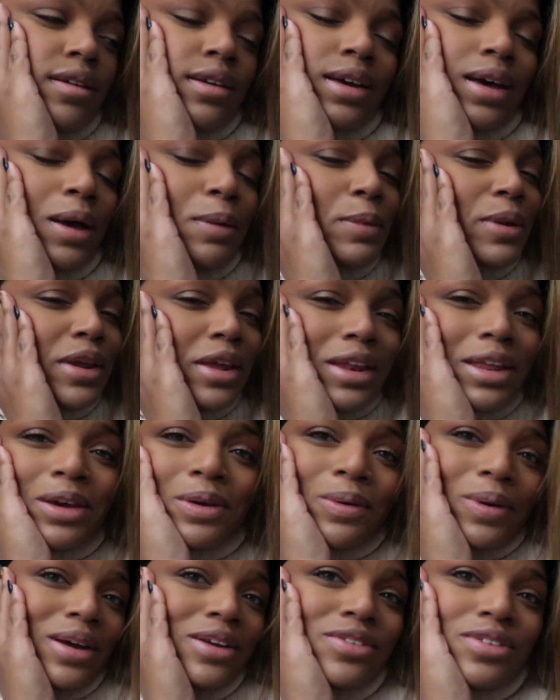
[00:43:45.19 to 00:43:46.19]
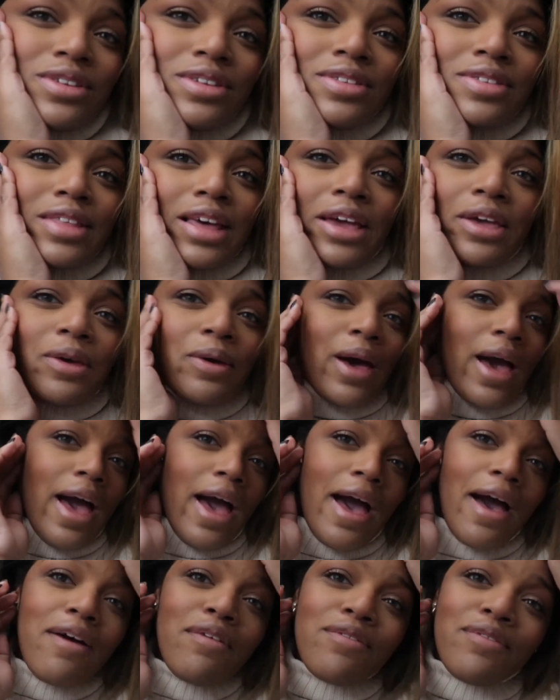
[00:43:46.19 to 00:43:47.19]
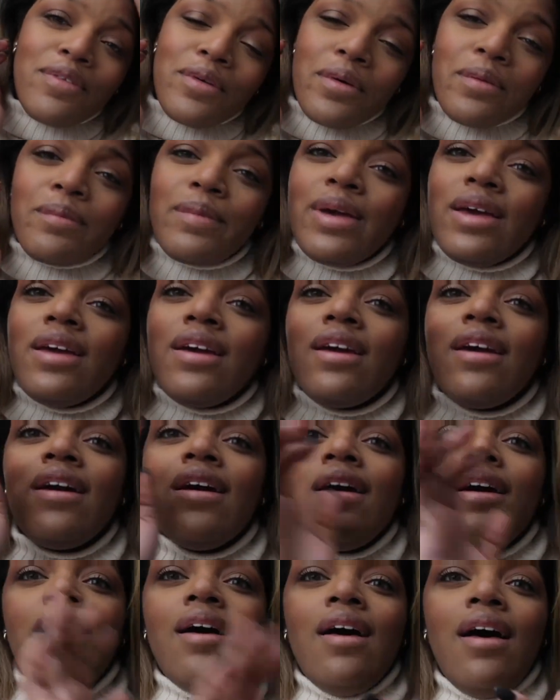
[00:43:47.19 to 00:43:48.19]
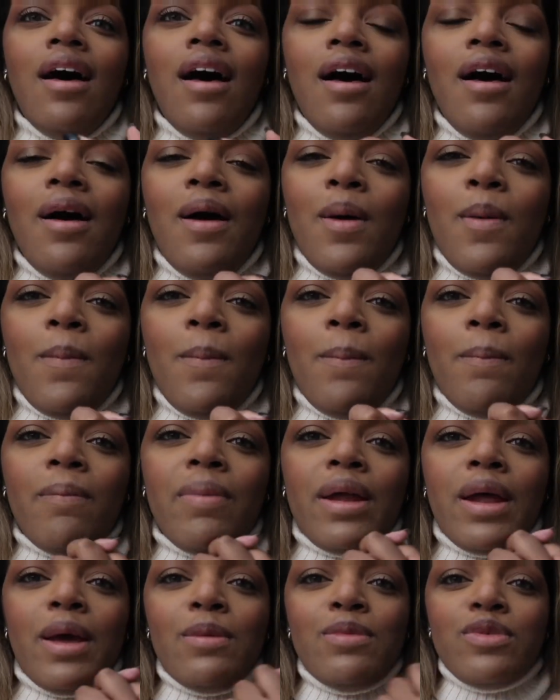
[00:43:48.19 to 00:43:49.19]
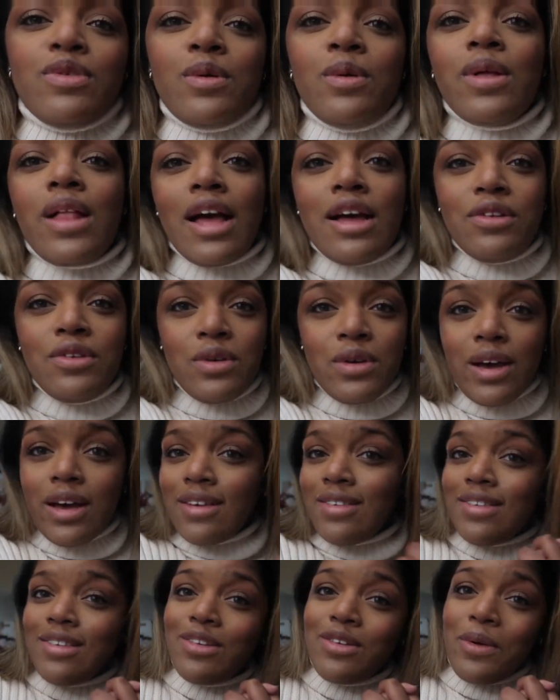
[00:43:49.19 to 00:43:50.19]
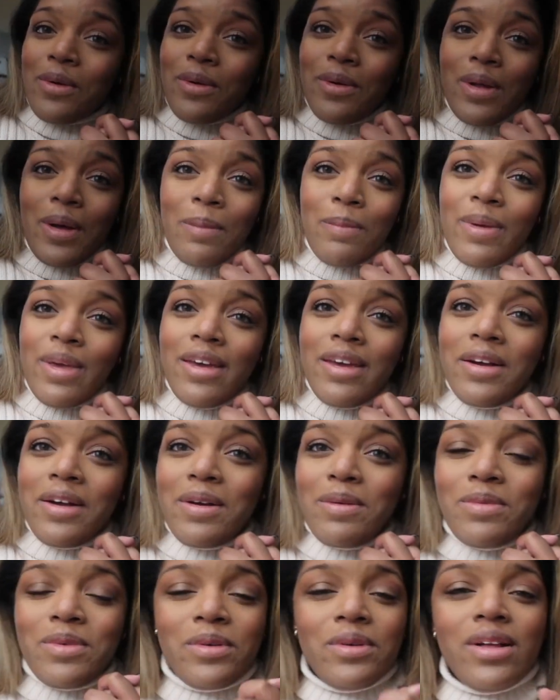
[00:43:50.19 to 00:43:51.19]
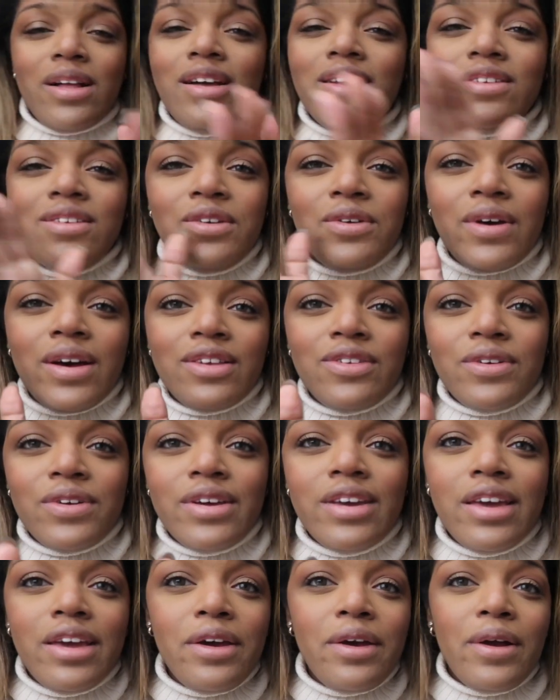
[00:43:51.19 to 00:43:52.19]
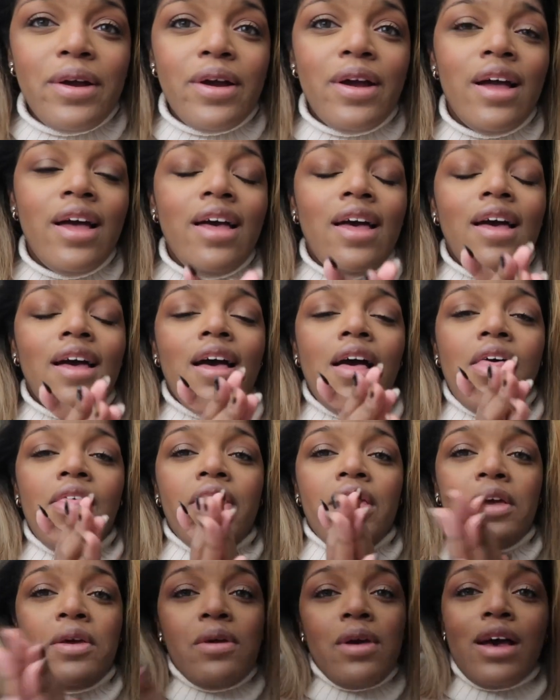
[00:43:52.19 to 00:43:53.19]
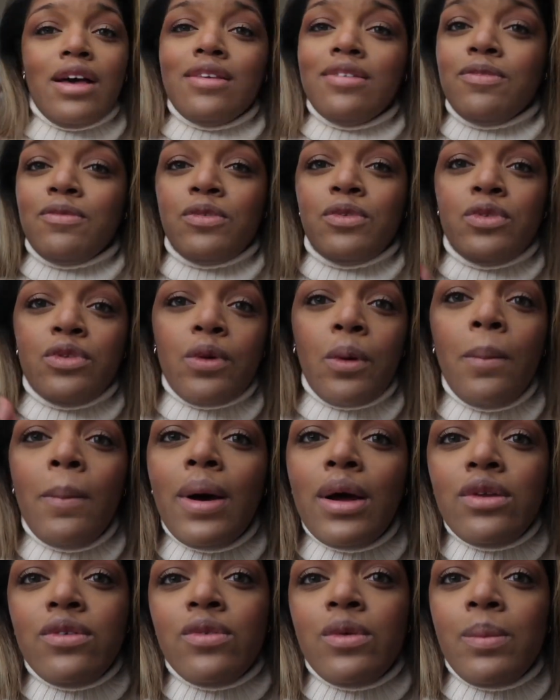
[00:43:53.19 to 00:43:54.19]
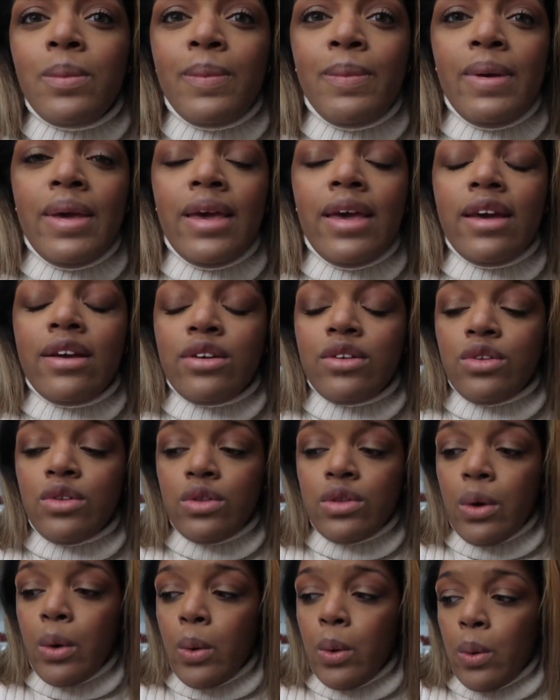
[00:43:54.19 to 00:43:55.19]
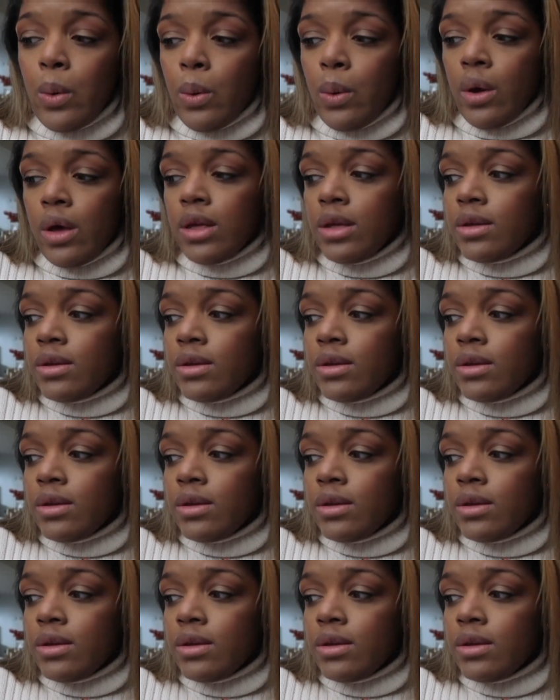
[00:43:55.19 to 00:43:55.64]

Comment any questions that you have for me. Um, but I'm so glad you guys showed up here. I'm so glad you guys are here. Thank you guys so much for being so